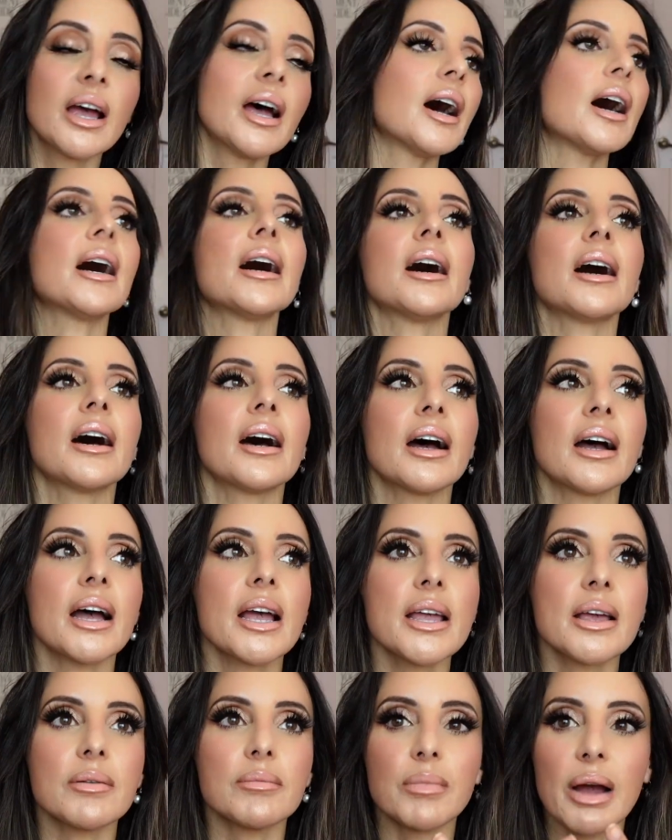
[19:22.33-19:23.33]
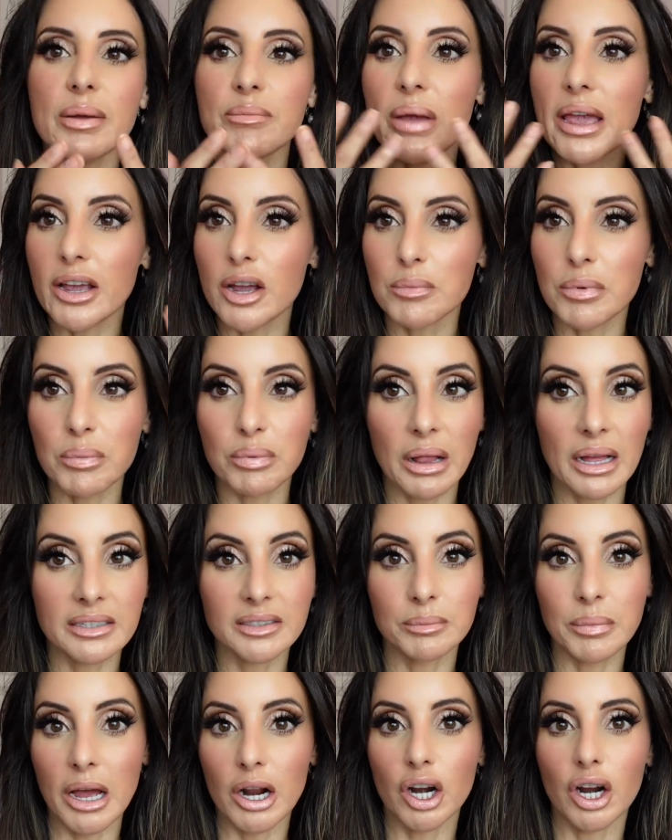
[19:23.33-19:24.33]
My makeup applies
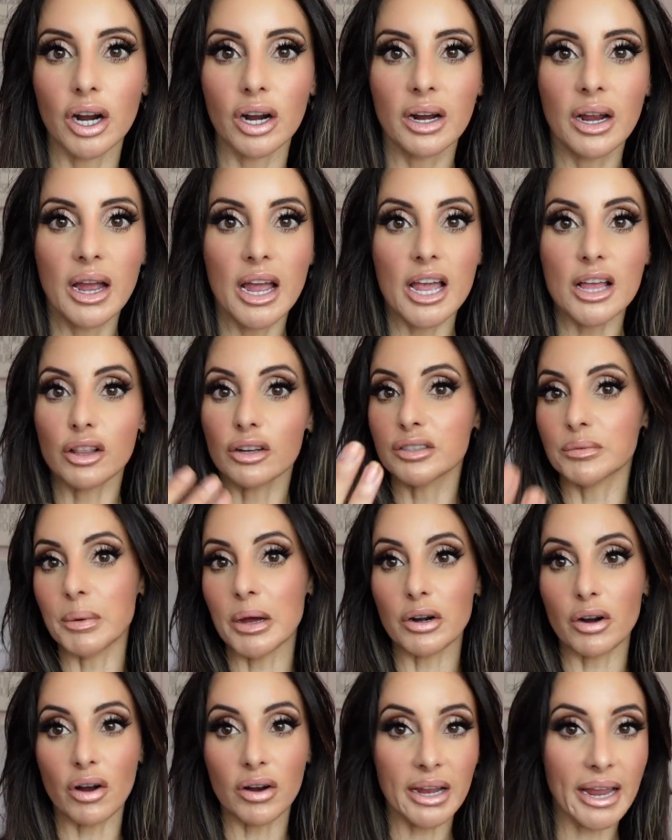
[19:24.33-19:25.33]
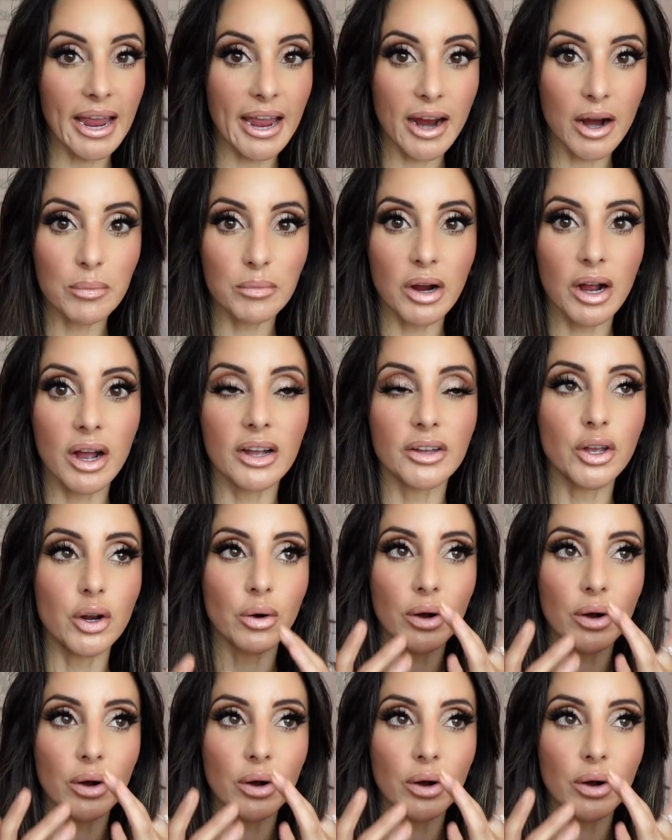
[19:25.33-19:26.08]
better. It looks better on camera.